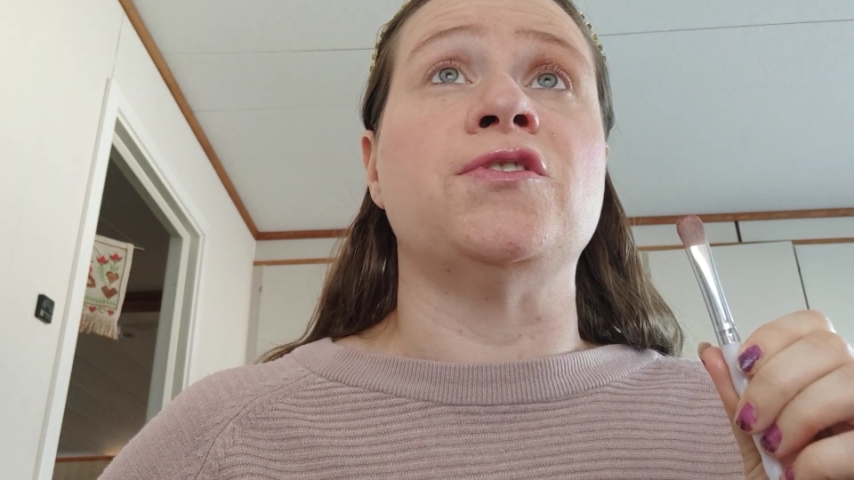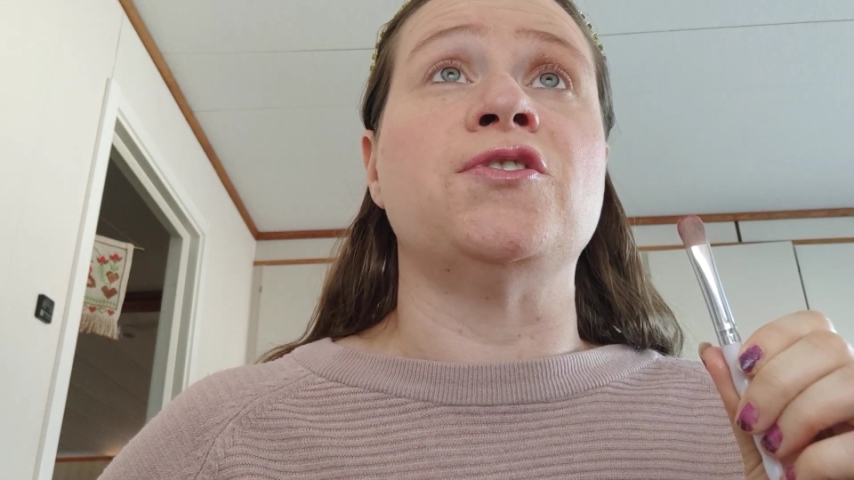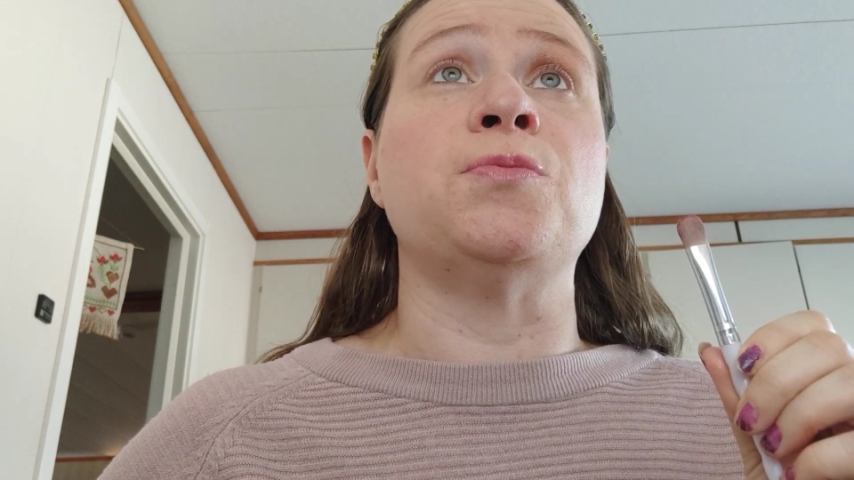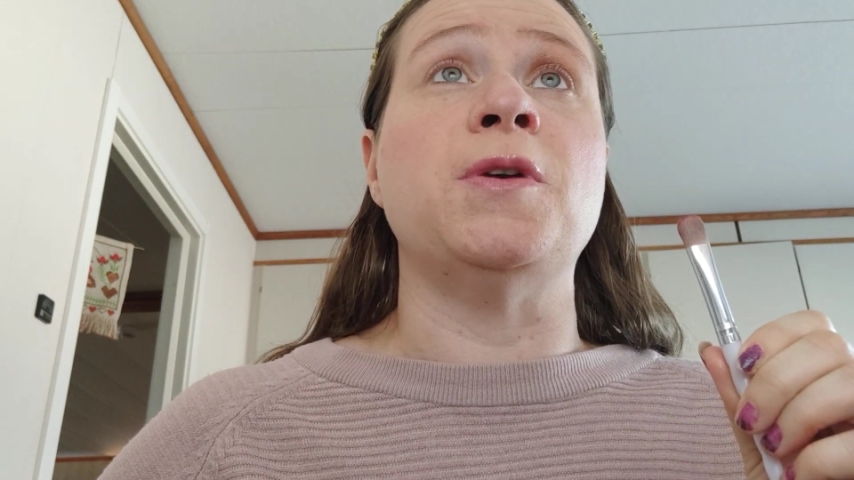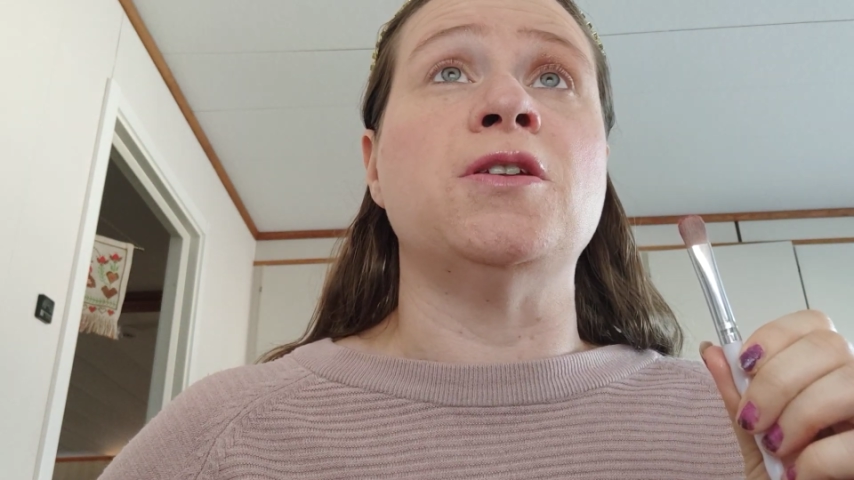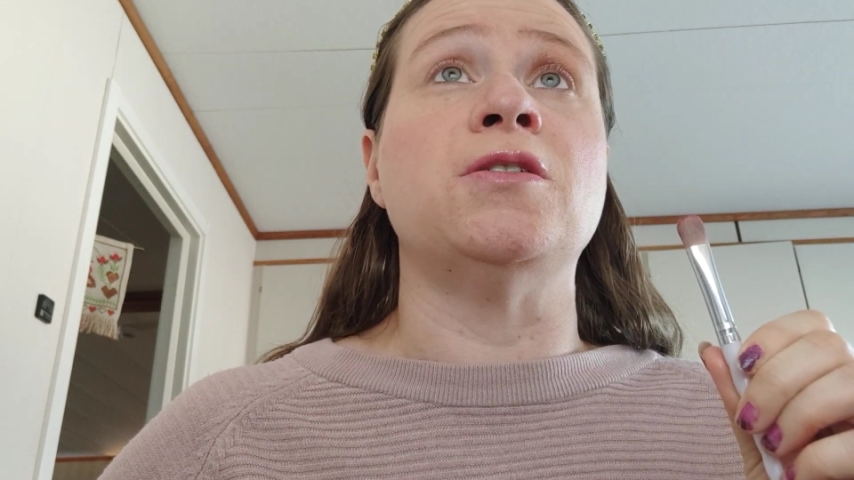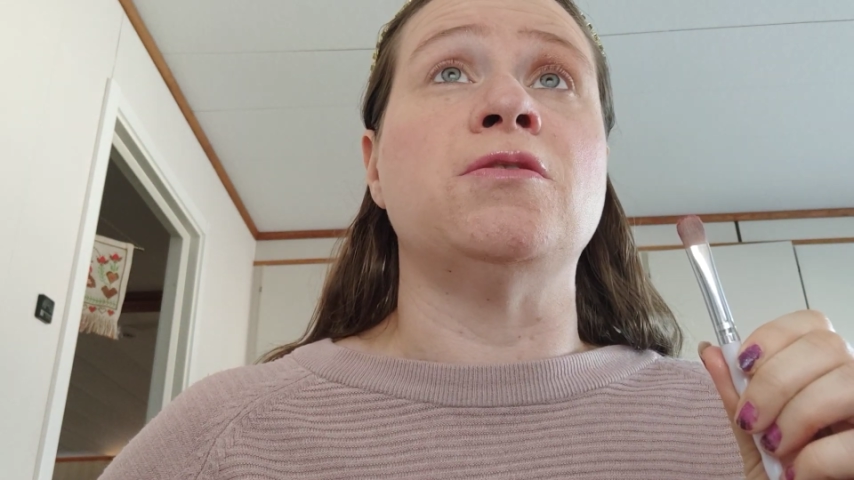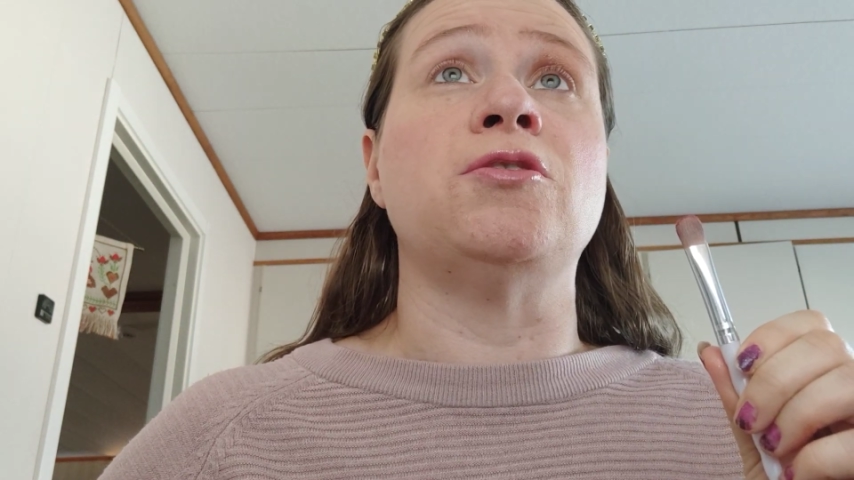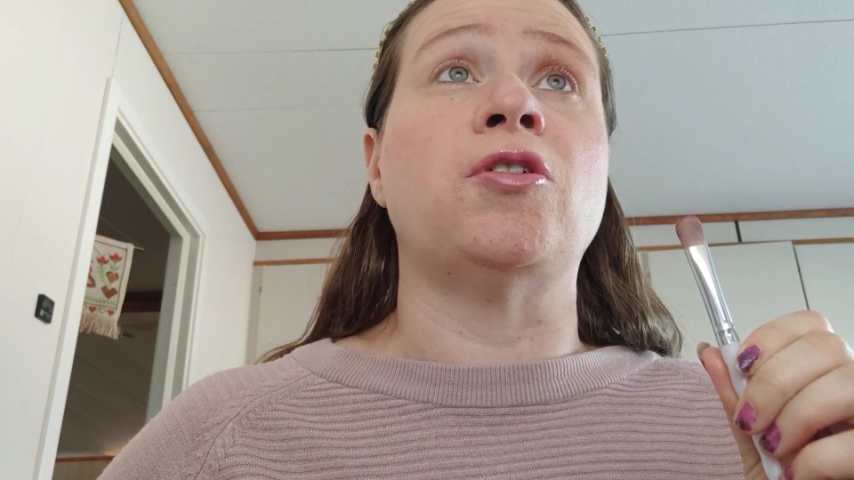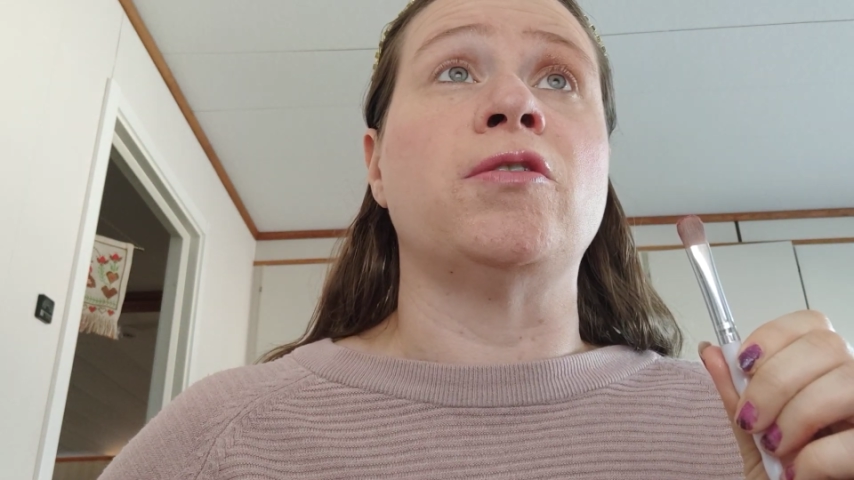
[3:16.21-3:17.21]
in
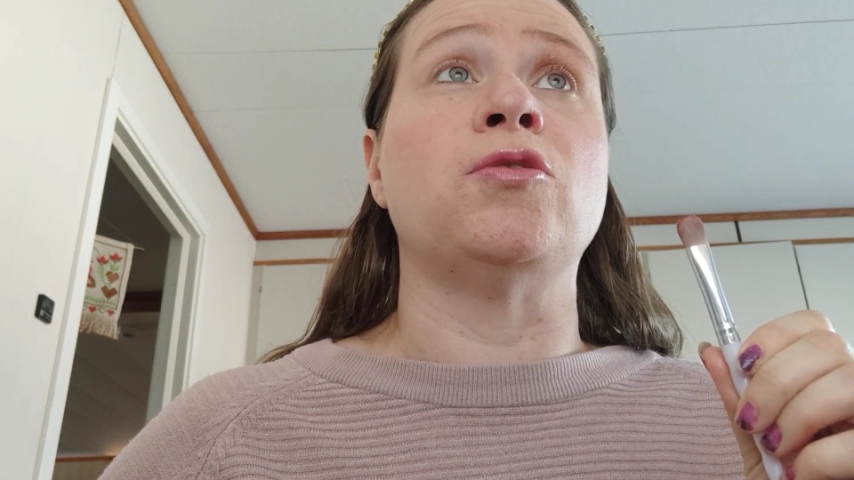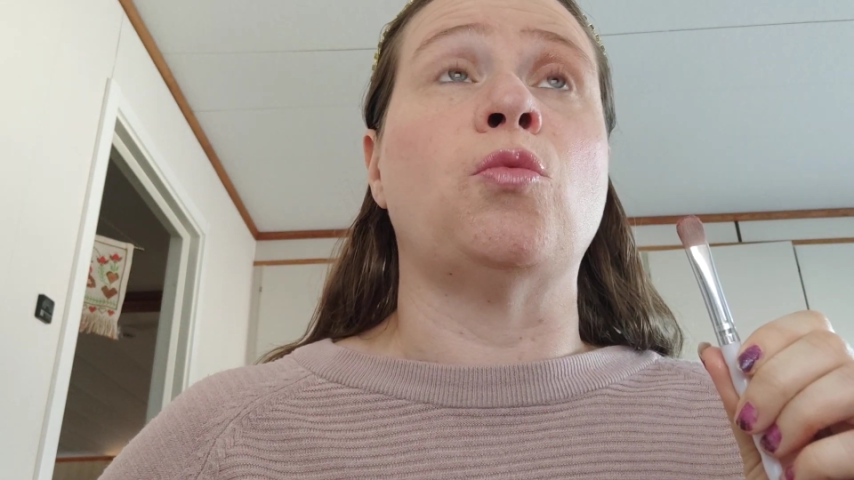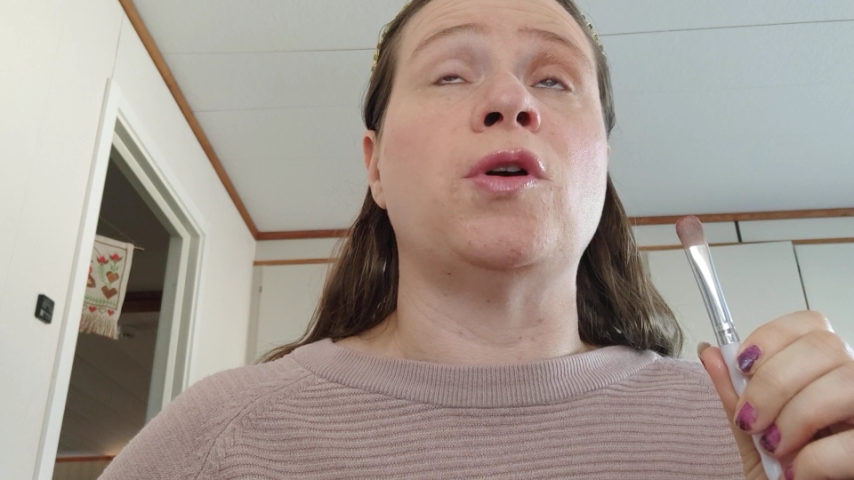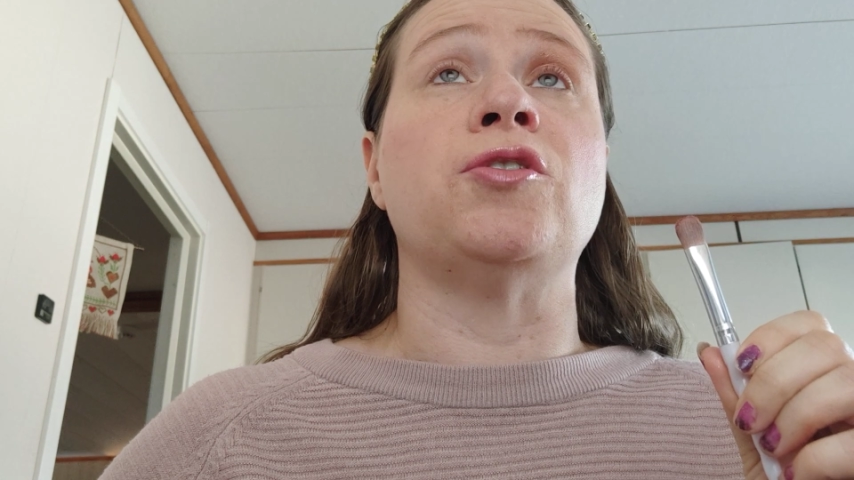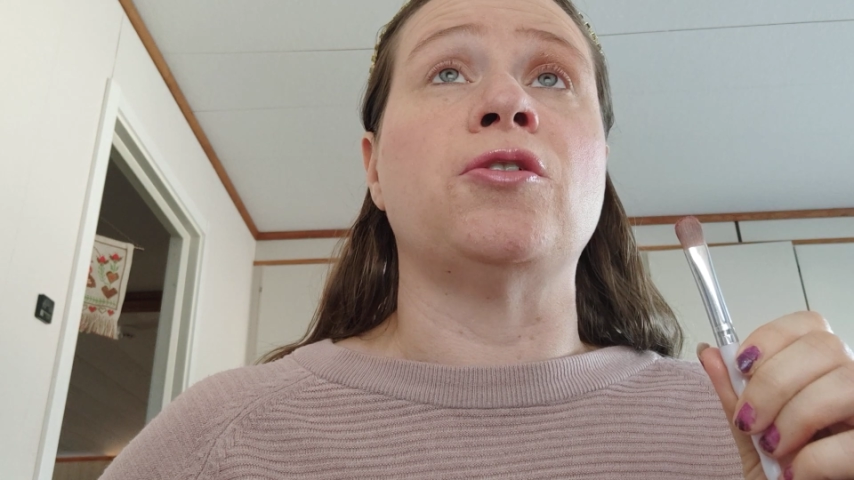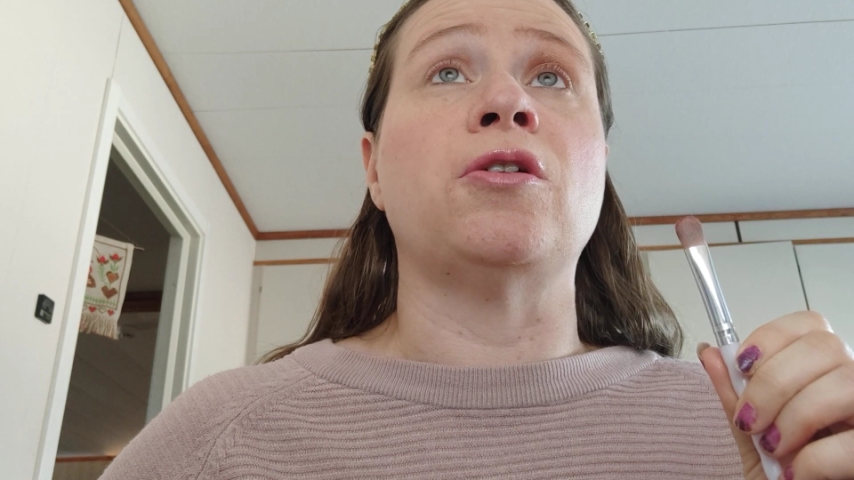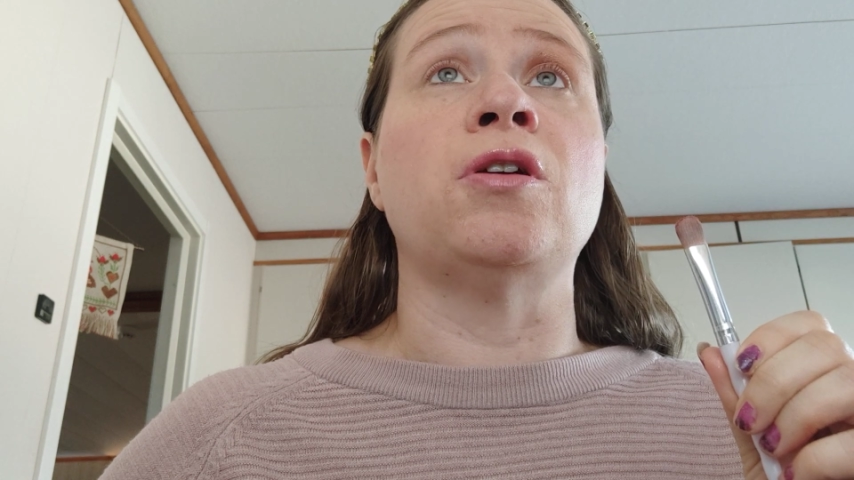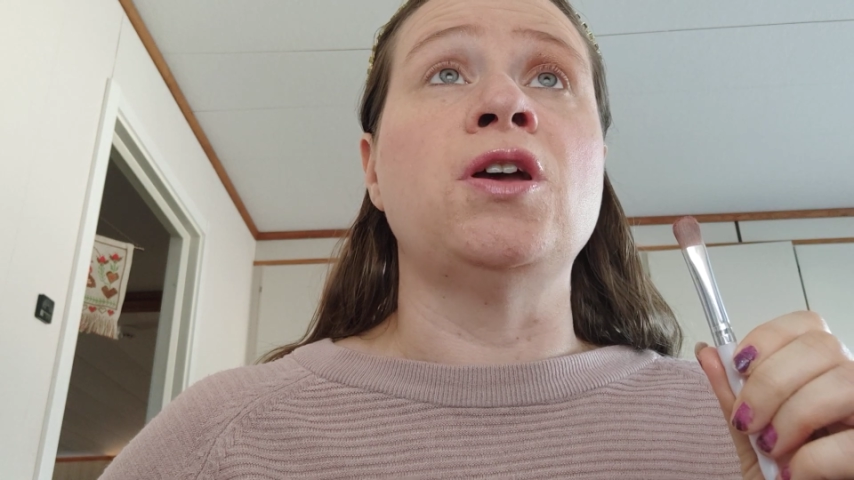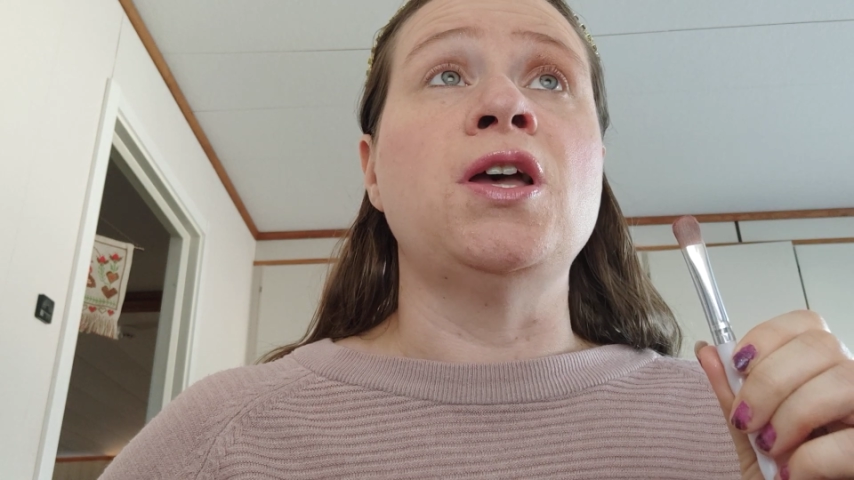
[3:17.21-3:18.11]
Sweden during the winter.